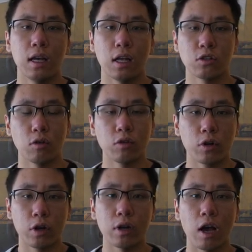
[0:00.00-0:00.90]
And so
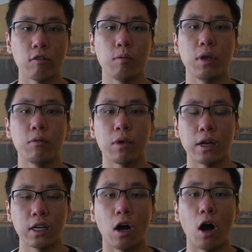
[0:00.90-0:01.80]
you're gonna have to be
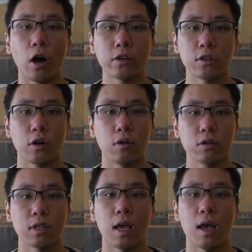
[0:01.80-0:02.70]
ready on your
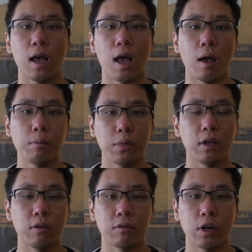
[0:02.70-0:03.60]
toes and
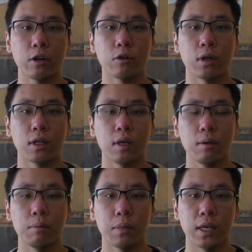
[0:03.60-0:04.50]
be very
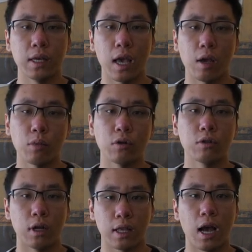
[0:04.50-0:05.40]
quickly be able
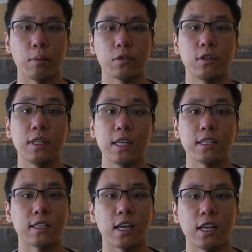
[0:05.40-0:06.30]
to adapt to
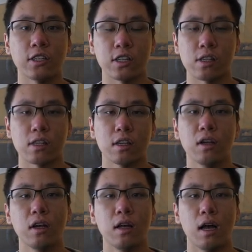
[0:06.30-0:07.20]
these changes.
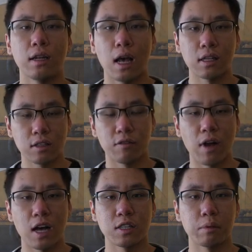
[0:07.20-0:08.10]
And that's the
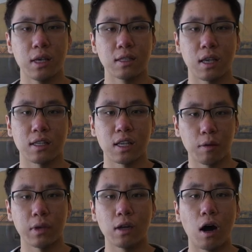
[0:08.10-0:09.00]
fast-paced
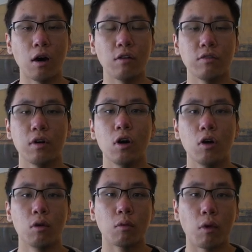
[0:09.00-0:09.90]
excitement of
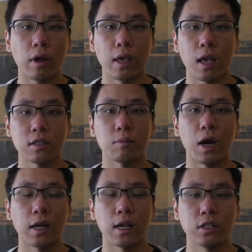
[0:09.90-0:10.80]
working as a
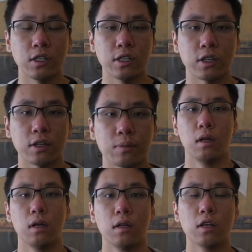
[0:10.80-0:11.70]
mining engineer.
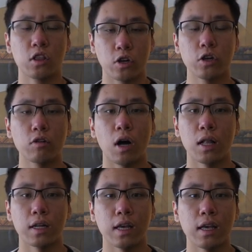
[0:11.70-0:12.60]
The third
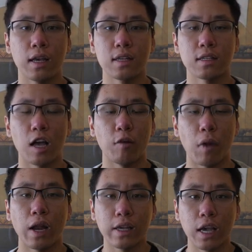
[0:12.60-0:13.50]
quality is that
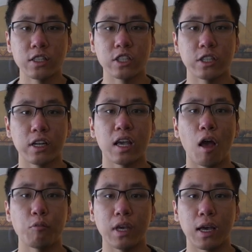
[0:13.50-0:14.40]
mining engineering
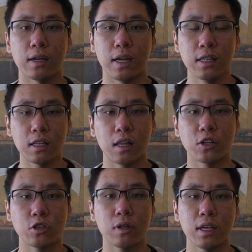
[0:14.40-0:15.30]
can be an
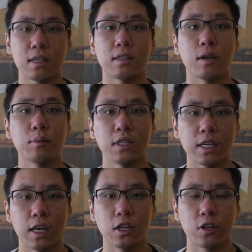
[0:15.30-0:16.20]
intellectually
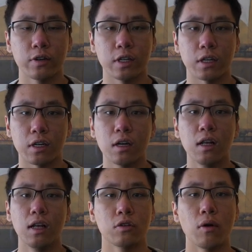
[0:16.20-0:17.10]
stimulating career.
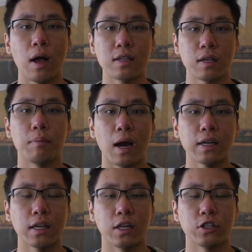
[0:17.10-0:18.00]
So as a
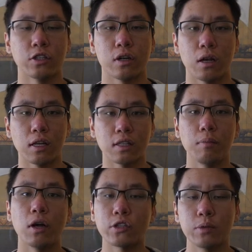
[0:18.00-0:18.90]
mining engineer, as
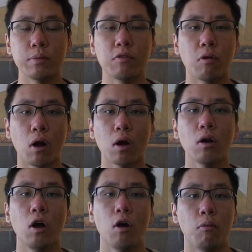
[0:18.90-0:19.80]
I mentioned
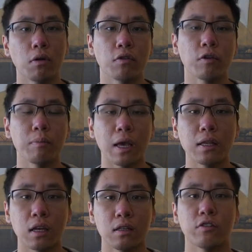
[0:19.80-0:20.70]
before, one of your
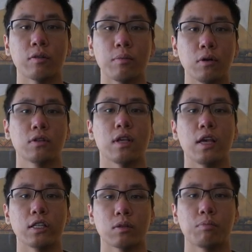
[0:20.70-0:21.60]
main deliverables
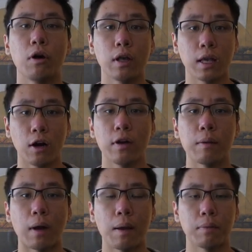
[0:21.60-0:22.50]
is putting out
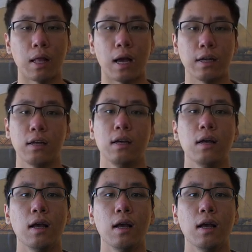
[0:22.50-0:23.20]
a mine plan.